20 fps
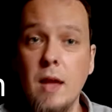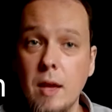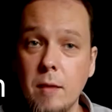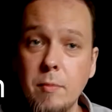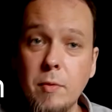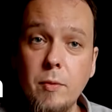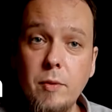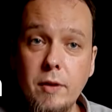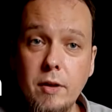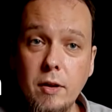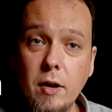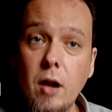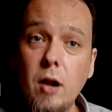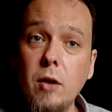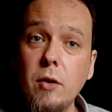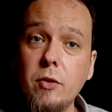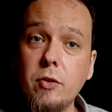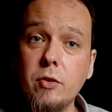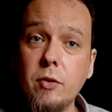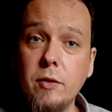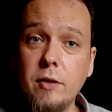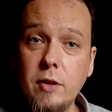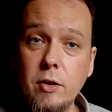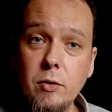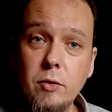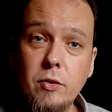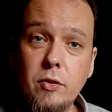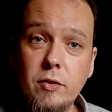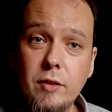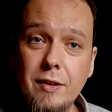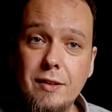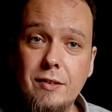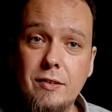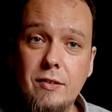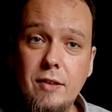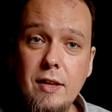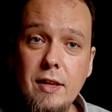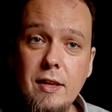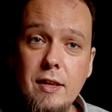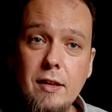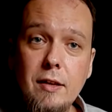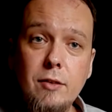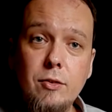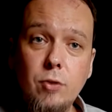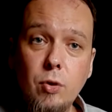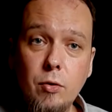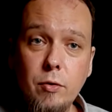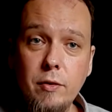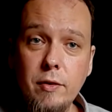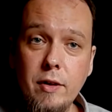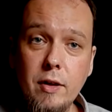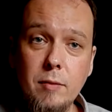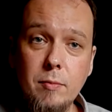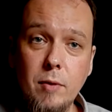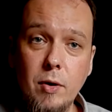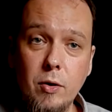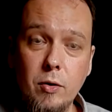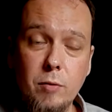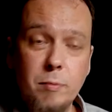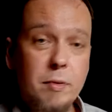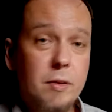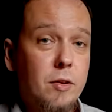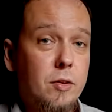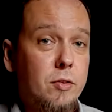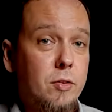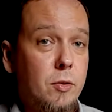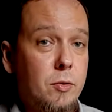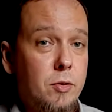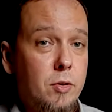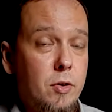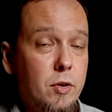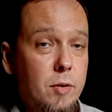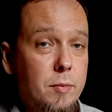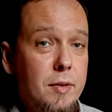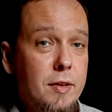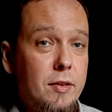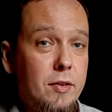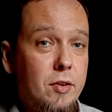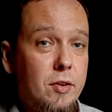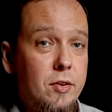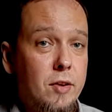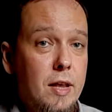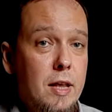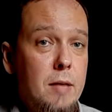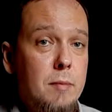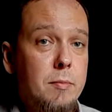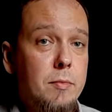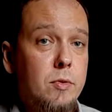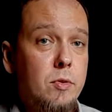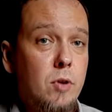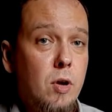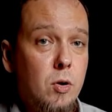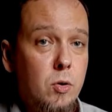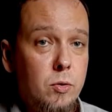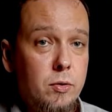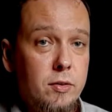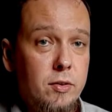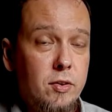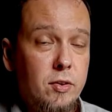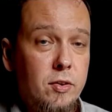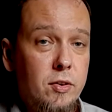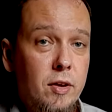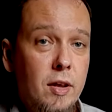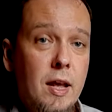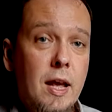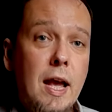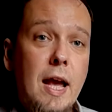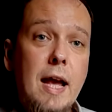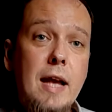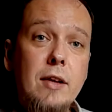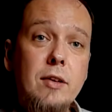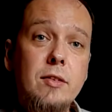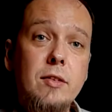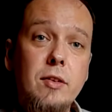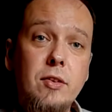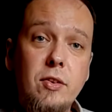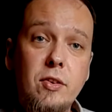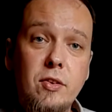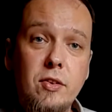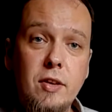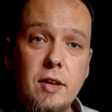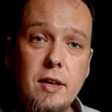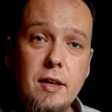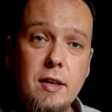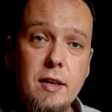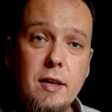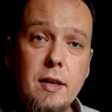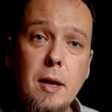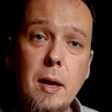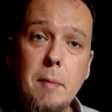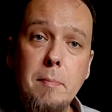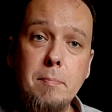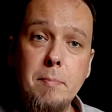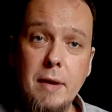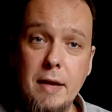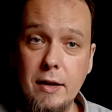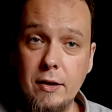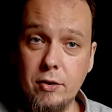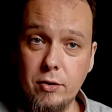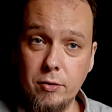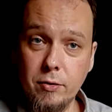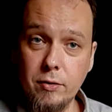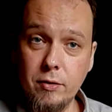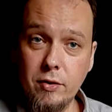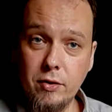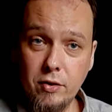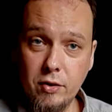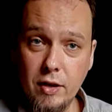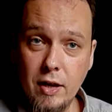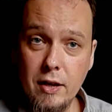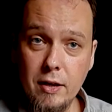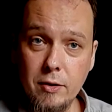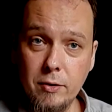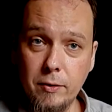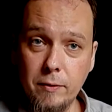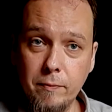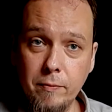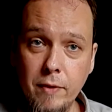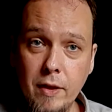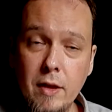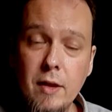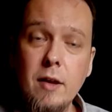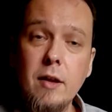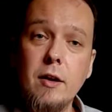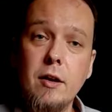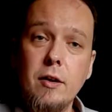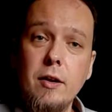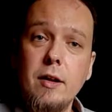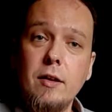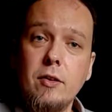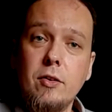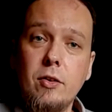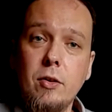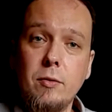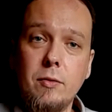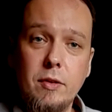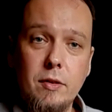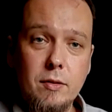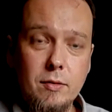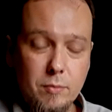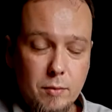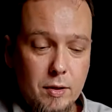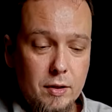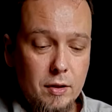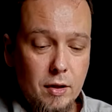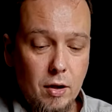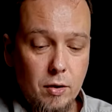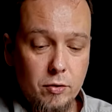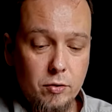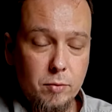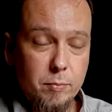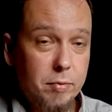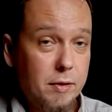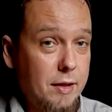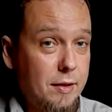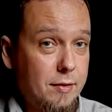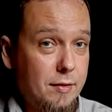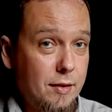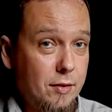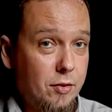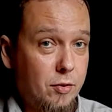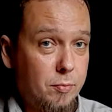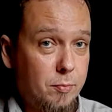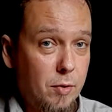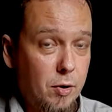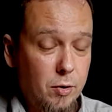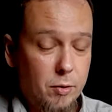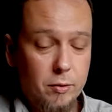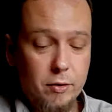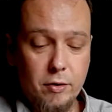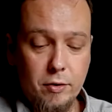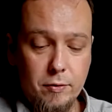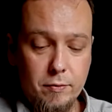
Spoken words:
But But we can also use the D Dorian mode because those are going to be the same notes as the C major scale. Right? So we can also play this mode.